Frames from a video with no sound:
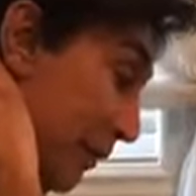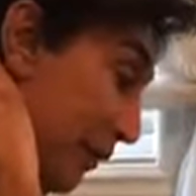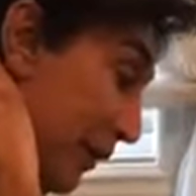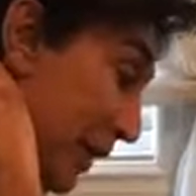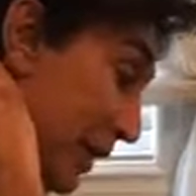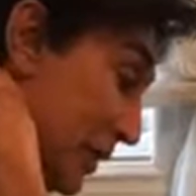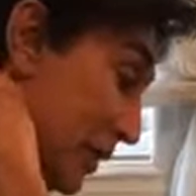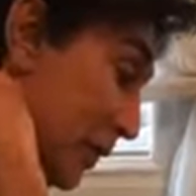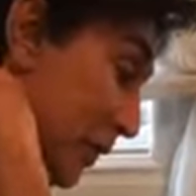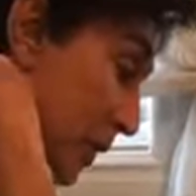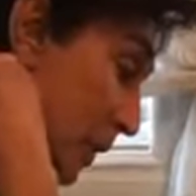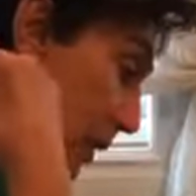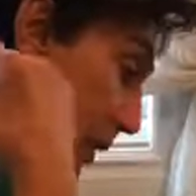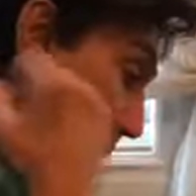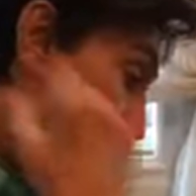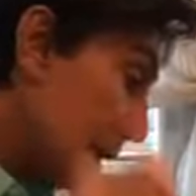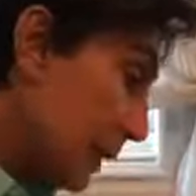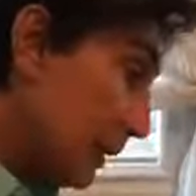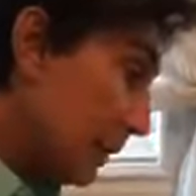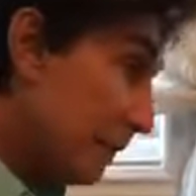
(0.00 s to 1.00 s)
for Facebook.
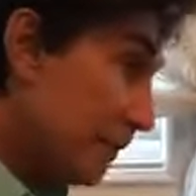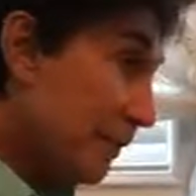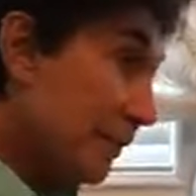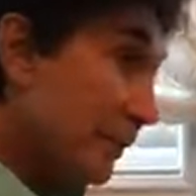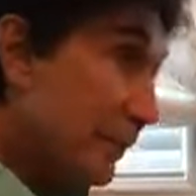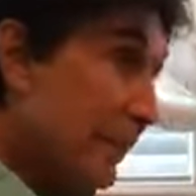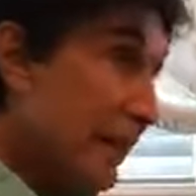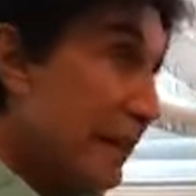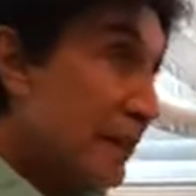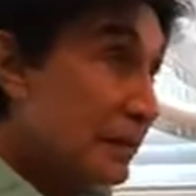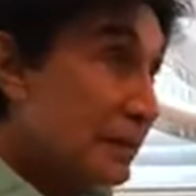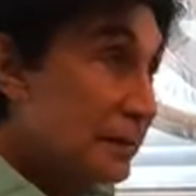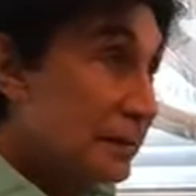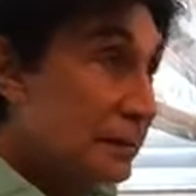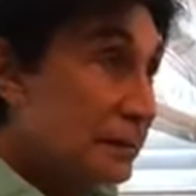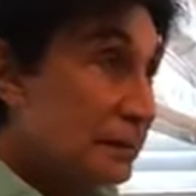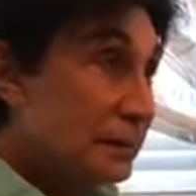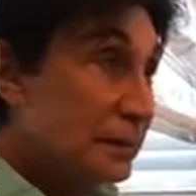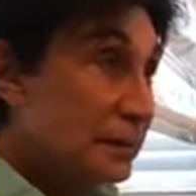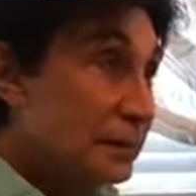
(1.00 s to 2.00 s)
Well, you know
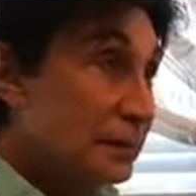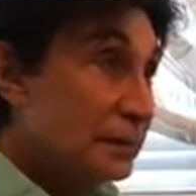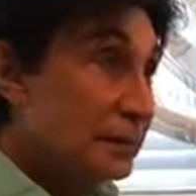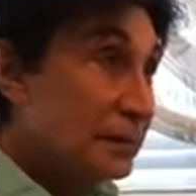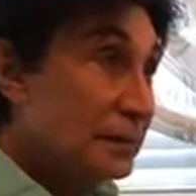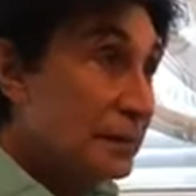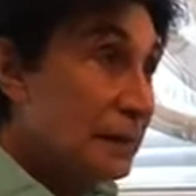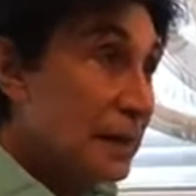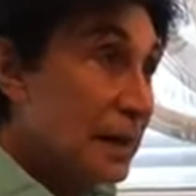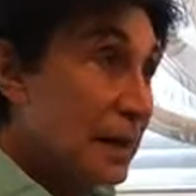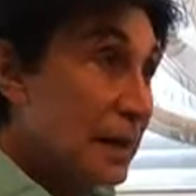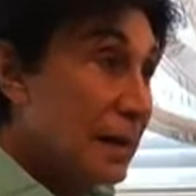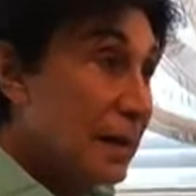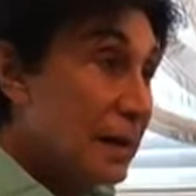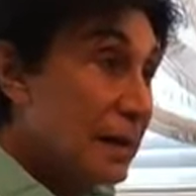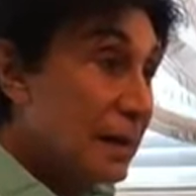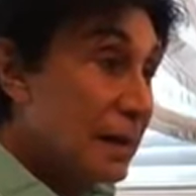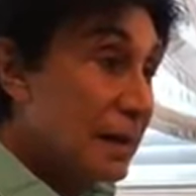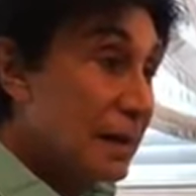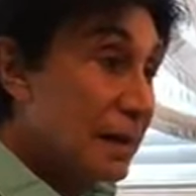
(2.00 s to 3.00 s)
how things
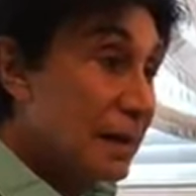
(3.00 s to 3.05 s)
go